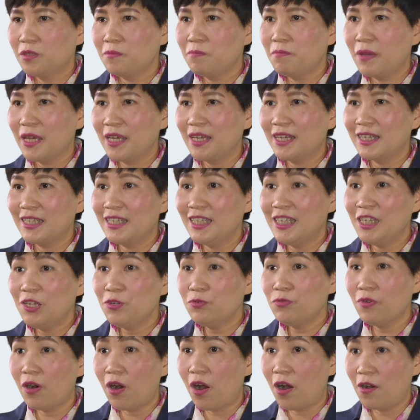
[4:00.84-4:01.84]
would make a
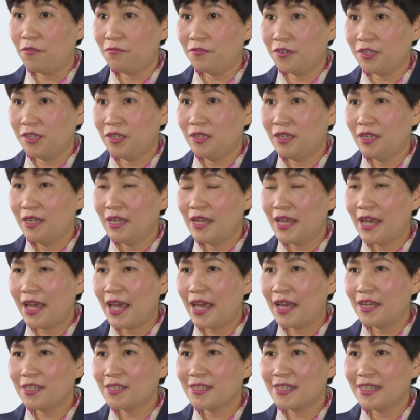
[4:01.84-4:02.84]
new offer
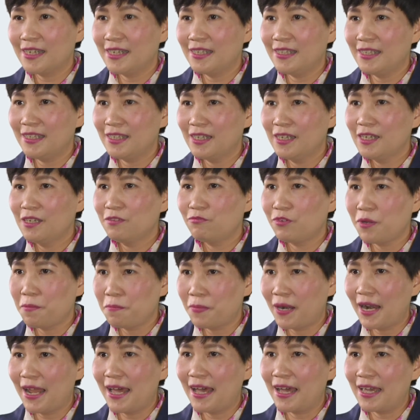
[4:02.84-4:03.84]
as a
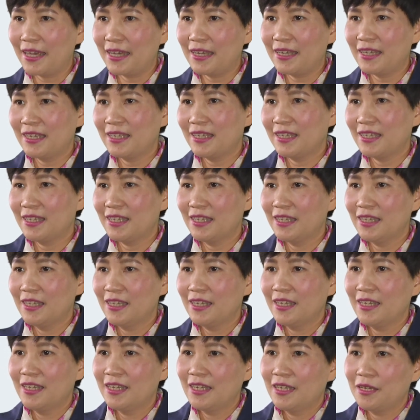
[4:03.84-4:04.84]
reply,
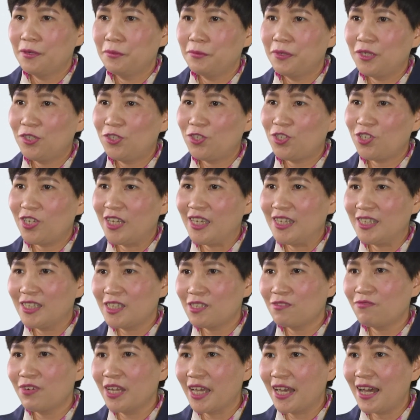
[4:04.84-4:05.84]
which
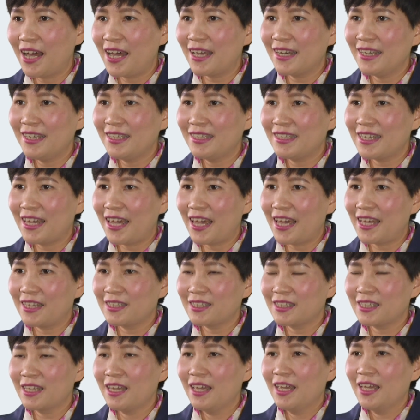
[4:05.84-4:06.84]
is regarded
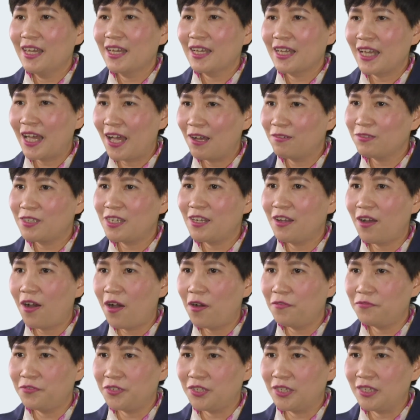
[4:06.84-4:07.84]
as
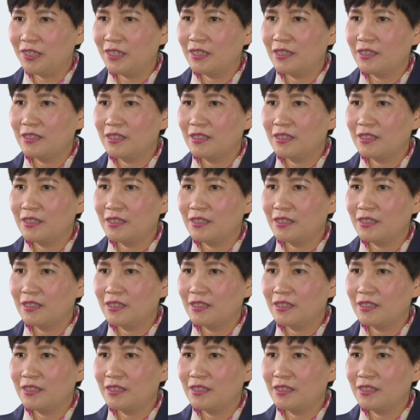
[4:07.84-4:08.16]
counteroffer.